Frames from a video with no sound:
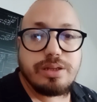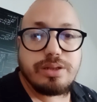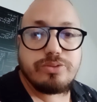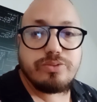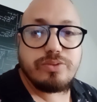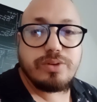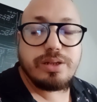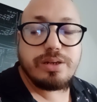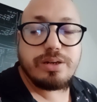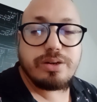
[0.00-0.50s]

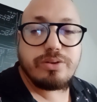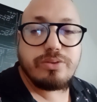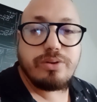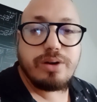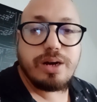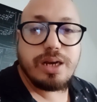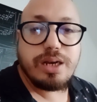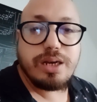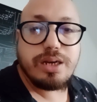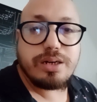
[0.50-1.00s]
will
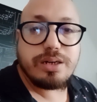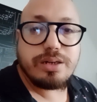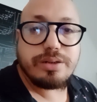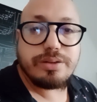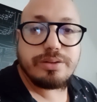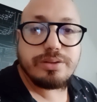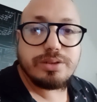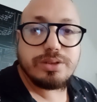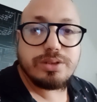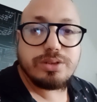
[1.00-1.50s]
require
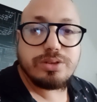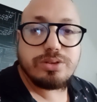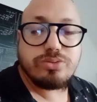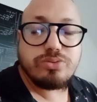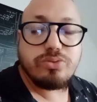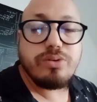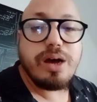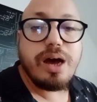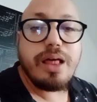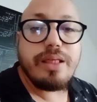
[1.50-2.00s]

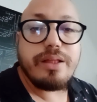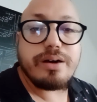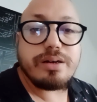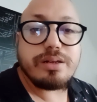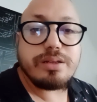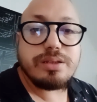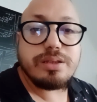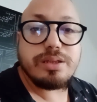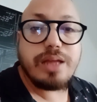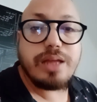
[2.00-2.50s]
to gather
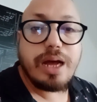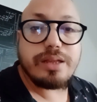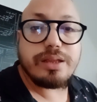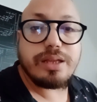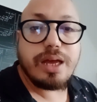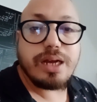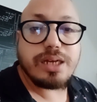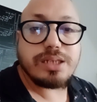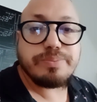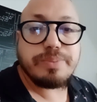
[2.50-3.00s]

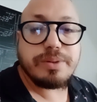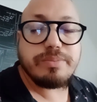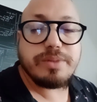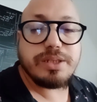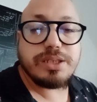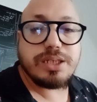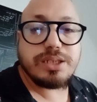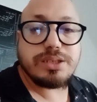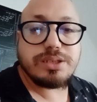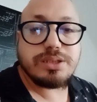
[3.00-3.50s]
data,
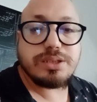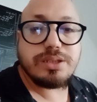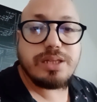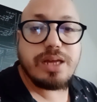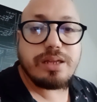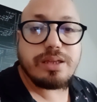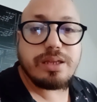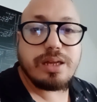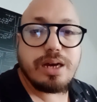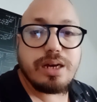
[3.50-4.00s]
experimentation
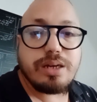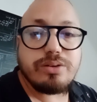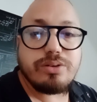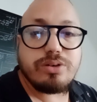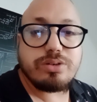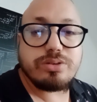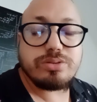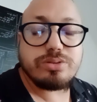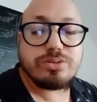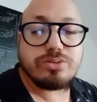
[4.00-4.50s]
data, in
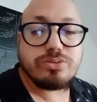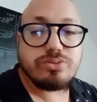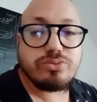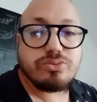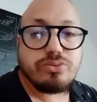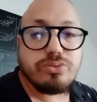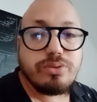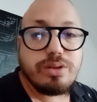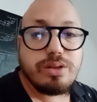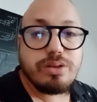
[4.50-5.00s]
order
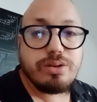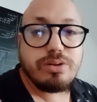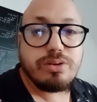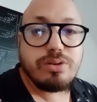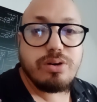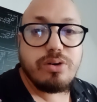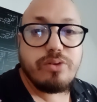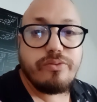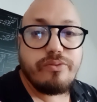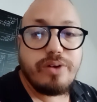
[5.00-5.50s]
to
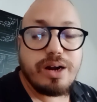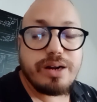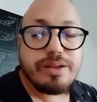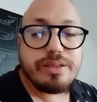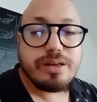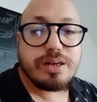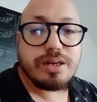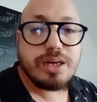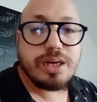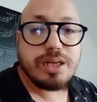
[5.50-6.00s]
go
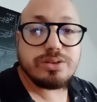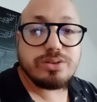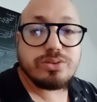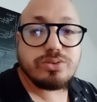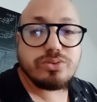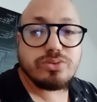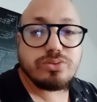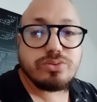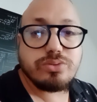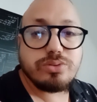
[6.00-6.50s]
further and
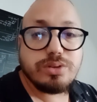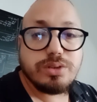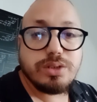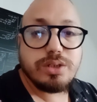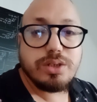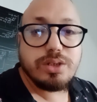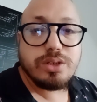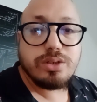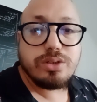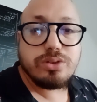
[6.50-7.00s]
to
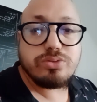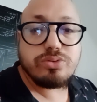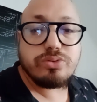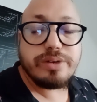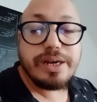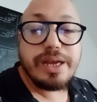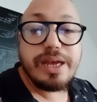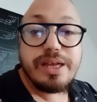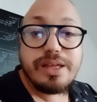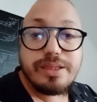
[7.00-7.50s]

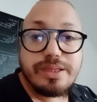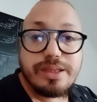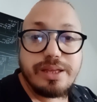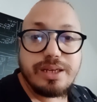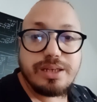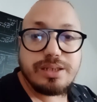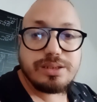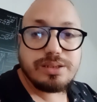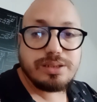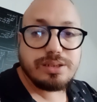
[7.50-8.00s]
create
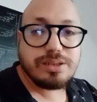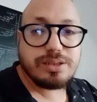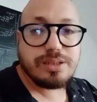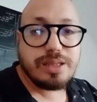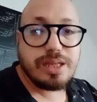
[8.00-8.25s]
things,